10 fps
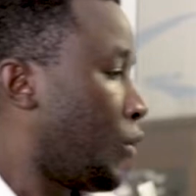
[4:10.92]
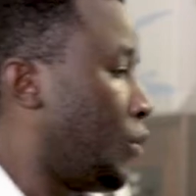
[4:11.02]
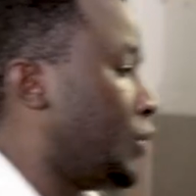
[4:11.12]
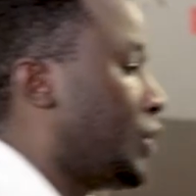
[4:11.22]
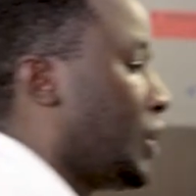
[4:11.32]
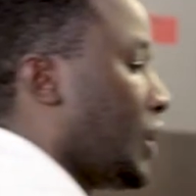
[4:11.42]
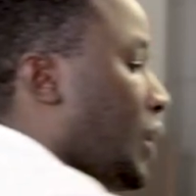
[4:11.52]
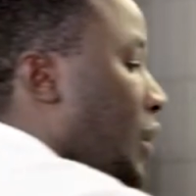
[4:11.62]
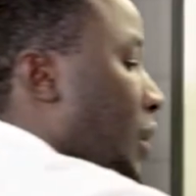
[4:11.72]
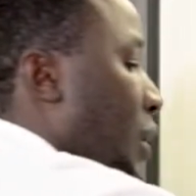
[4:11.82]
Using
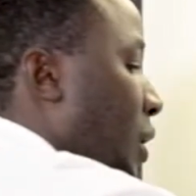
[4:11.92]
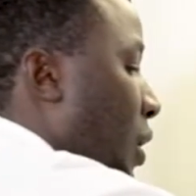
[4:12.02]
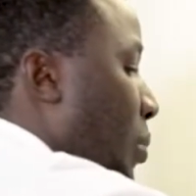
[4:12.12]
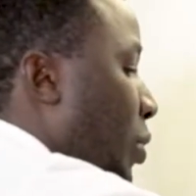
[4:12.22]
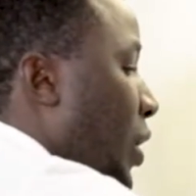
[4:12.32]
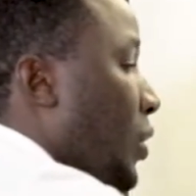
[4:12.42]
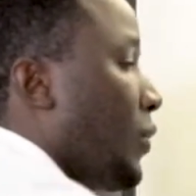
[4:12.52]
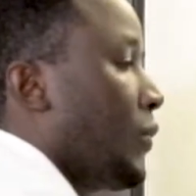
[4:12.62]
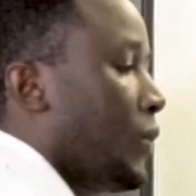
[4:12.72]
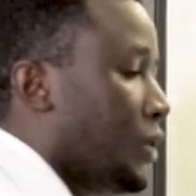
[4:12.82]
a pair
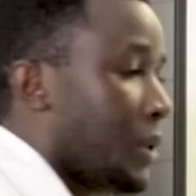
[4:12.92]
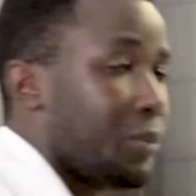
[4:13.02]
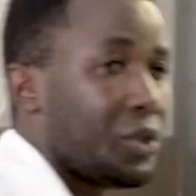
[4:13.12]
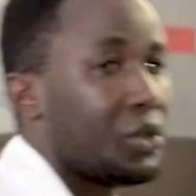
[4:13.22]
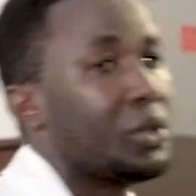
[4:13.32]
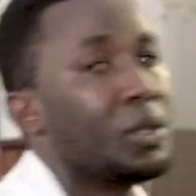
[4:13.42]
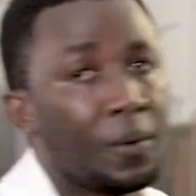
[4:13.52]
of forceps,